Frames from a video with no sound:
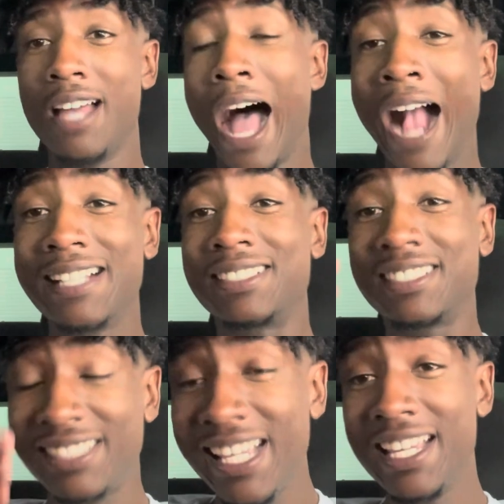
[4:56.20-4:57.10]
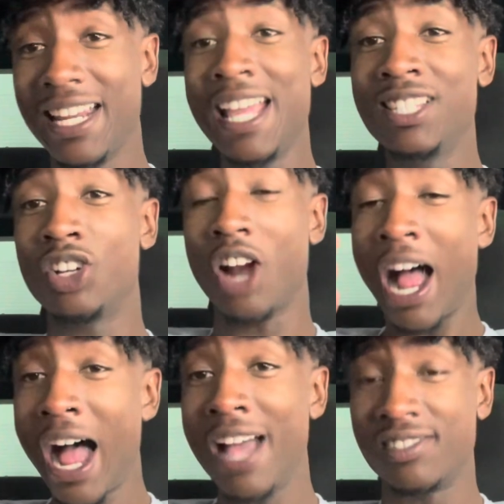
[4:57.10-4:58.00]
I could see it in your
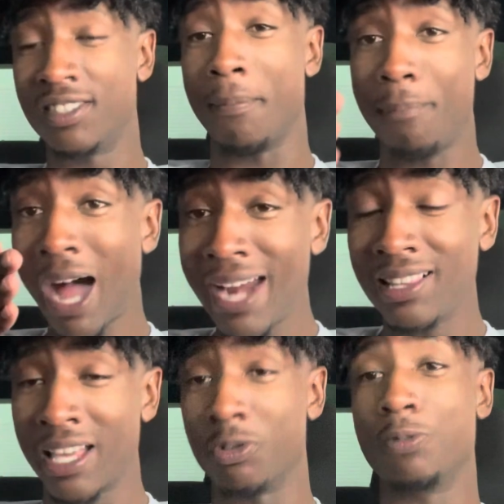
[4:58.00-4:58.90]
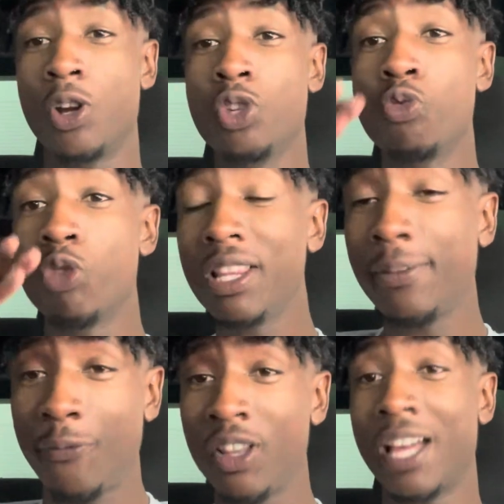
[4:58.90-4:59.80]
eyes and the body language, bro. You really
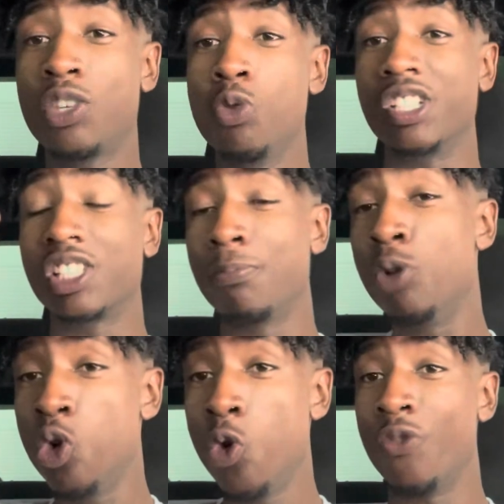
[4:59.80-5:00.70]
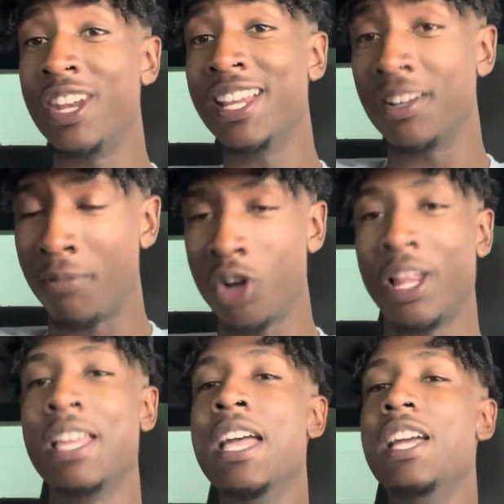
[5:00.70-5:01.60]
feel like you a smooth nigga, bro.
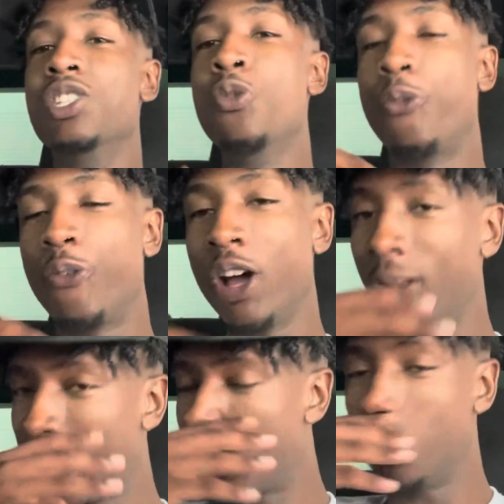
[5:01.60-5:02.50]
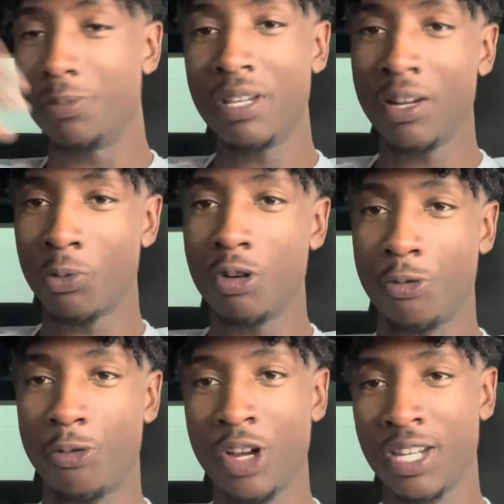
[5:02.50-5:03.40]
Like, you felt like you was being real
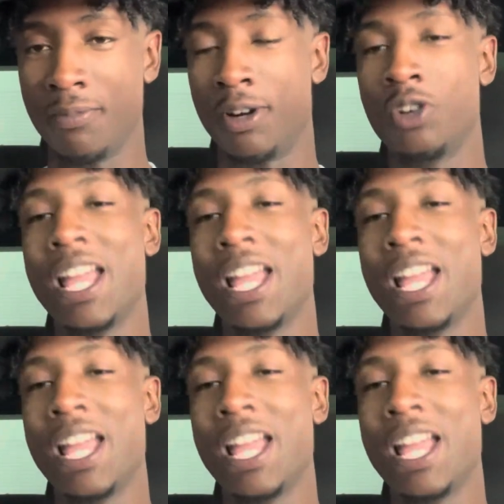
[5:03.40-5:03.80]
funny, bro.